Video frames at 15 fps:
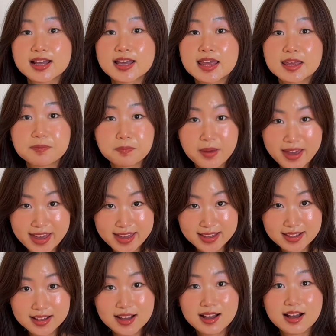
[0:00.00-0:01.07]
in
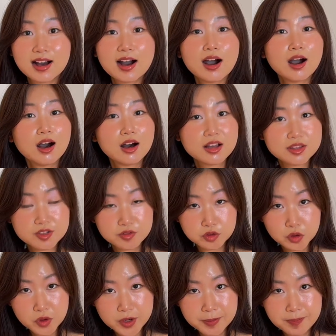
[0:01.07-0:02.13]
pain on the
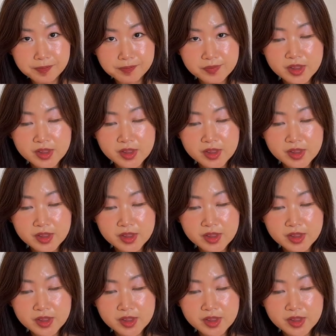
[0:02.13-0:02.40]
floor.